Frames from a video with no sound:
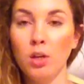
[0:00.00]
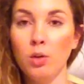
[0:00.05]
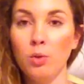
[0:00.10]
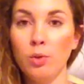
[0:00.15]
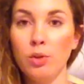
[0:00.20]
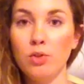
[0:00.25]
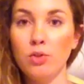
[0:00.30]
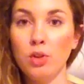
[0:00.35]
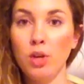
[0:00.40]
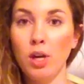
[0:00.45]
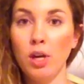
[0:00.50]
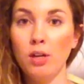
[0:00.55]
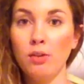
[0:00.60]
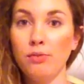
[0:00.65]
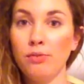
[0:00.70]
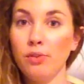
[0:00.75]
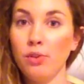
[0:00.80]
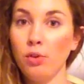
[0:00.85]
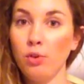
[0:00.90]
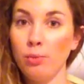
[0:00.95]
we tried
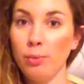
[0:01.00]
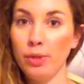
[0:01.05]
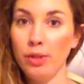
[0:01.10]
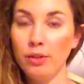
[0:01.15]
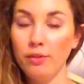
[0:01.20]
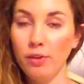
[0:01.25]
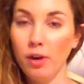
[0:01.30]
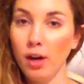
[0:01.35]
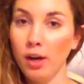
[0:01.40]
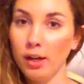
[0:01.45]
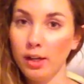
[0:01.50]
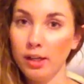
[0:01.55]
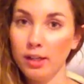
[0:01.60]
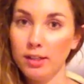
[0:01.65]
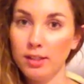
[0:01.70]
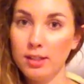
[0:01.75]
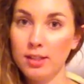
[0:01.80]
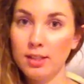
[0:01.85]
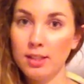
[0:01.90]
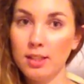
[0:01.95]
for the whole month of
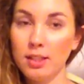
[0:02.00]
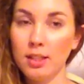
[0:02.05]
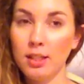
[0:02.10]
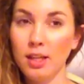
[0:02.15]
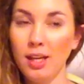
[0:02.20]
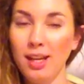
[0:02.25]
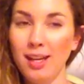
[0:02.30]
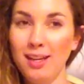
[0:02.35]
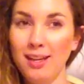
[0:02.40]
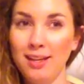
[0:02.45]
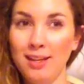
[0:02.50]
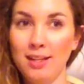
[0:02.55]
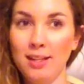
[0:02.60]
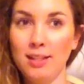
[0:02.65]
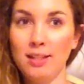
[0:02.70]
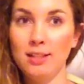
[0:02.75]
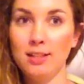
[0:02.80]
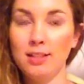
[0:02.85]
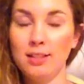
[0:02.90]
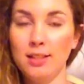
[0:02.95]
August,
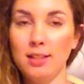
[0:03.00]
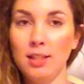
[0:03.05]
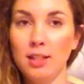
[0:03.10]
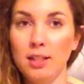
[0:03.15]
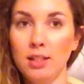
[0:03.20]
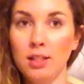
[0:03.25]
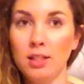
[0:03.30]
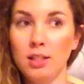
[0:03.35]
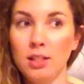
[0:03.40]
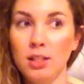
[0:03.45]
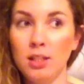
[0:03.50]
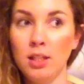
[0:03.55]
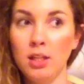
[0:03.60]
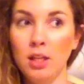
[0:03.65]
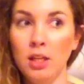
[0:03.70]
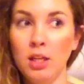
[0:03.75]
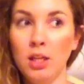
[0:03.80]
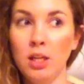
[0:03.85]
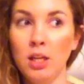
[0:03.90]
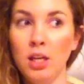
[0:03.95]
and
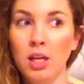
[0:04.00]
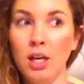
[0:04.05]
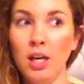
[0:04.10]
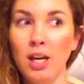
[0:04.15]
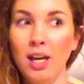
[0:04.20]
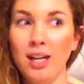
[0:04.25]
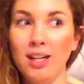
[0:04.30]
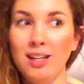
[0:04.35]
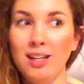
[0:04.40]
I